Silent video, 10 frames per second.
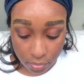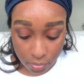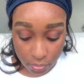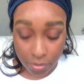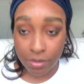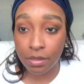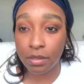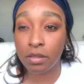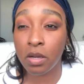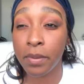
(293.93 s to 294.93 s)
just a
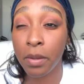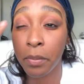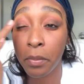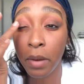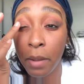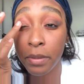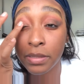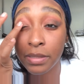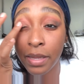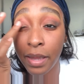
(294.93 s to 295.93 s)
little bit of primer
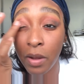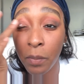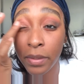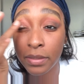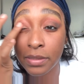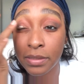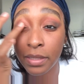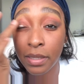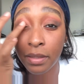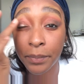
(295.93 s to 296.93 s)
just to help it
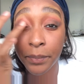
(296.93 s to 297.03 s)
stick.